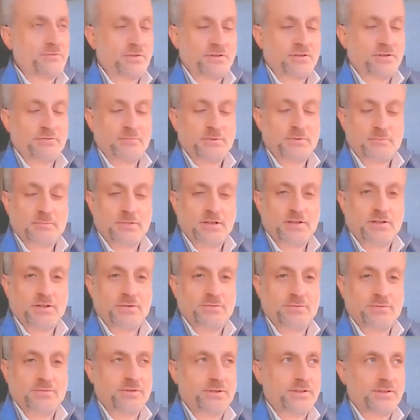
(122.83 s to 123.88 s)
in front of me in my
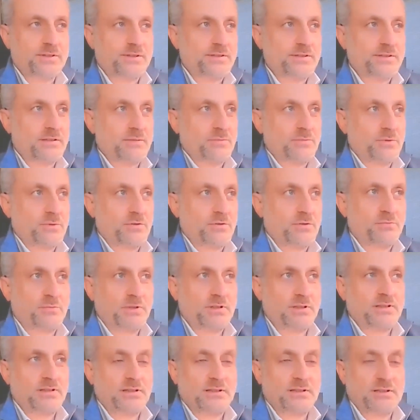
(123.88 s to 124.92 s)
office, and we're
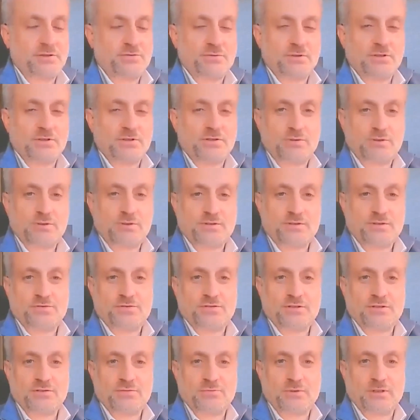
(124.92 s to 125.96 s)
really literally
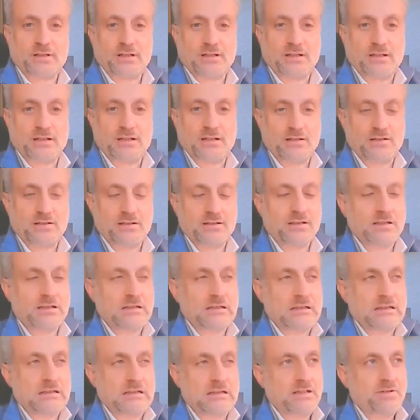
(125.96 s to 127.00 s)
transitioning right now
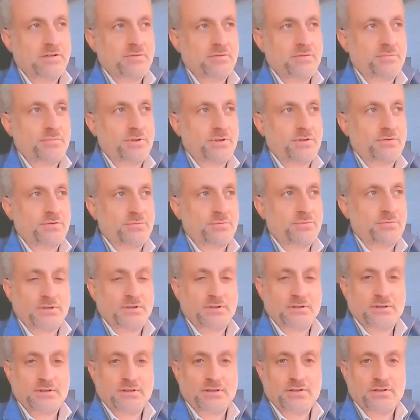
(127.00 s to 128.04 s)

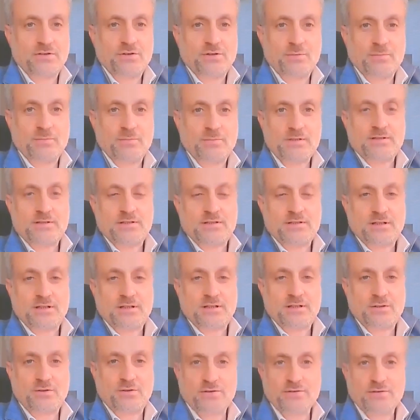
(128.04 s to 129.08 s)
between Yom
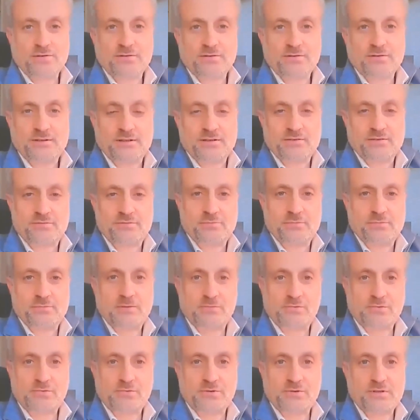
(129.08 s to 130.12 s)
HaZikaron, the day of
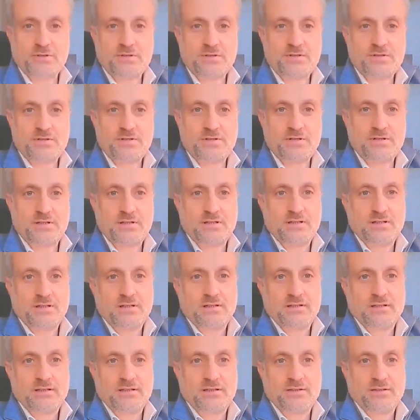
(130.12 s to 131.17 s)
remembrance,
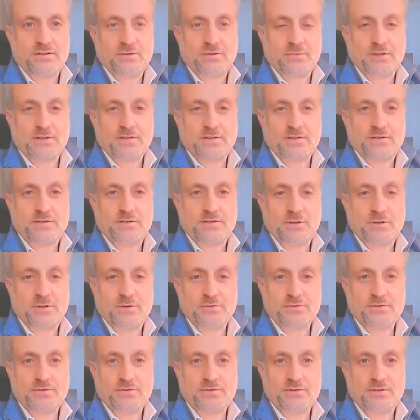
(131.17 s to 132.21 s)
and Yom
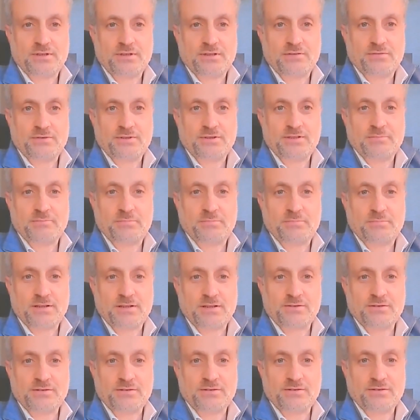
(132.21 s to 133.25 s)
Haatzmaut, the day of
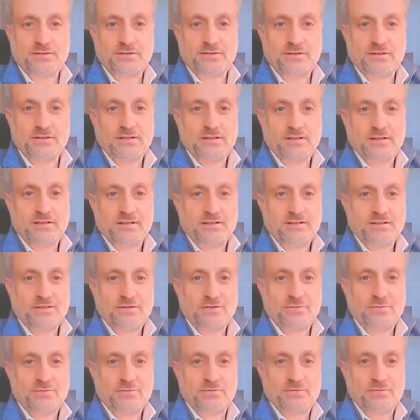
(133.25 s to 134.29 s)
independence.
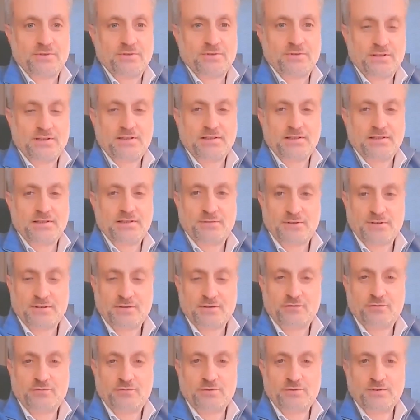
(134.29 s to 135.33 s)
So we physically feel
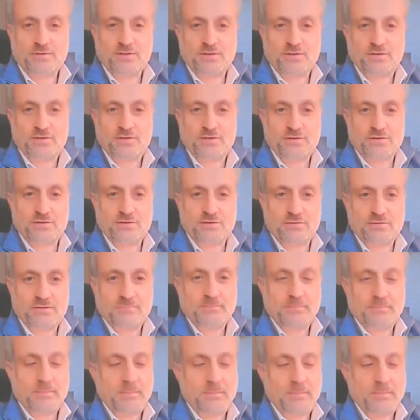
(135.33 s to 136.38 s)
this transition